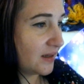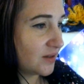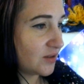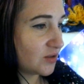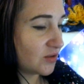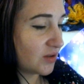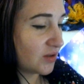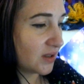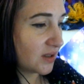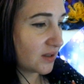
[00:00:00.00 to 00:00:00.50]

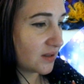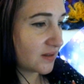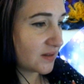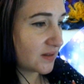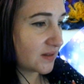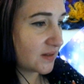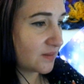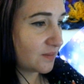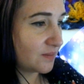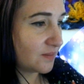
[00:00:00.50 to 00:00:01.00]
add
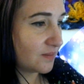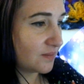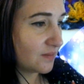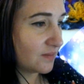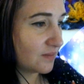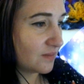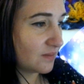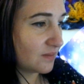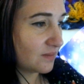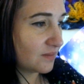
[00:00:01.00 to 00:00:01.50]
drinks,
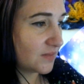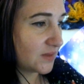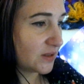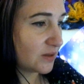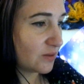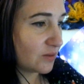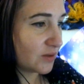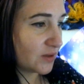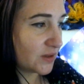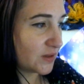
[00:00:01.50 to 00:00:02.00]

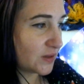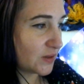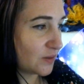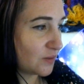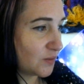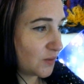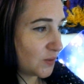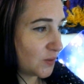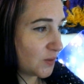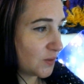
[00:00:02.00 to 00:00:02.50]
so on and
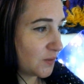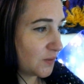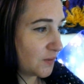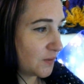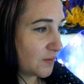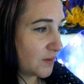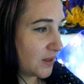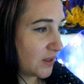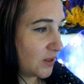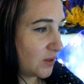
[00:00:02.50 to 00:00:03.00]
so
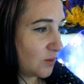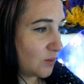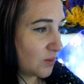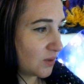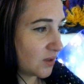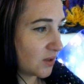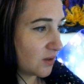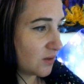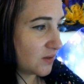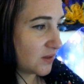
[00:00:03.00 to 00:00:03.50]
forth, then
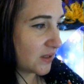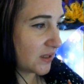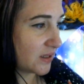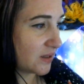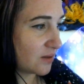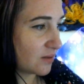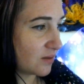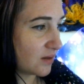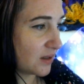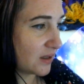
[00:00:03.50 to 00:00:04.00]
you would go
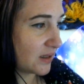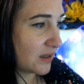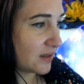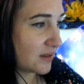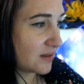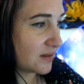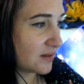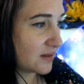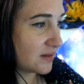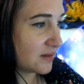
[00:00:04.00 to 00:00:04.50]
down
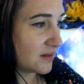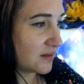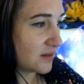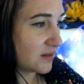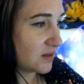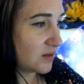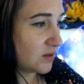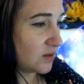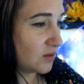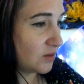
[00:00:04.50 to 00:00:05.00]

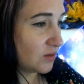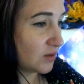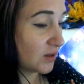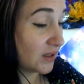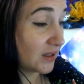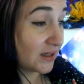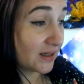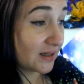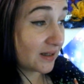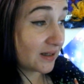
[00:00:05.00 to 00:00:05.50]
and
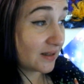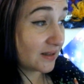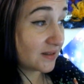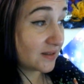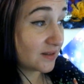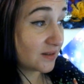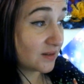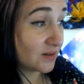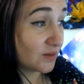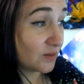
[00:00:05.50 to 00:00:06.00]
you can
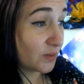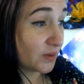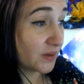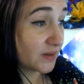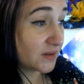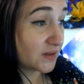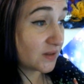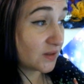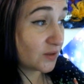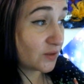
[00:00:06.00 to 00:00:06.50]
add
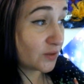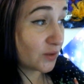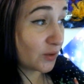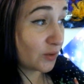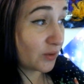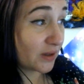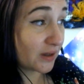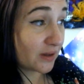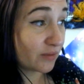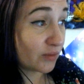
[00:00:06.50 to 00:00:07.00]
ones that
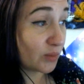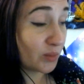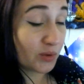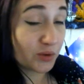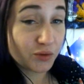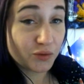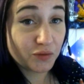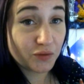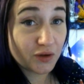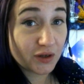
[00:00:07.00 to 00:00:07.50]
don't have
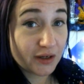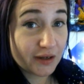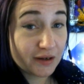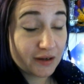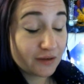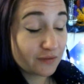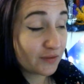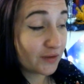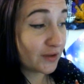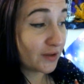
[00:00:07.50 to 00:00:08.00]
a
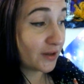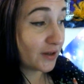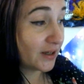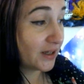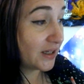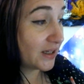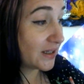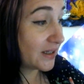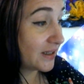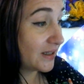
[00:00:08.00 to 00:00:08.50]
modifier if you
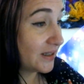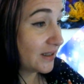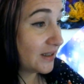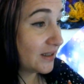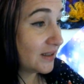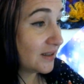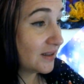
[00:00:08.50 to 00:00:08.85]
like,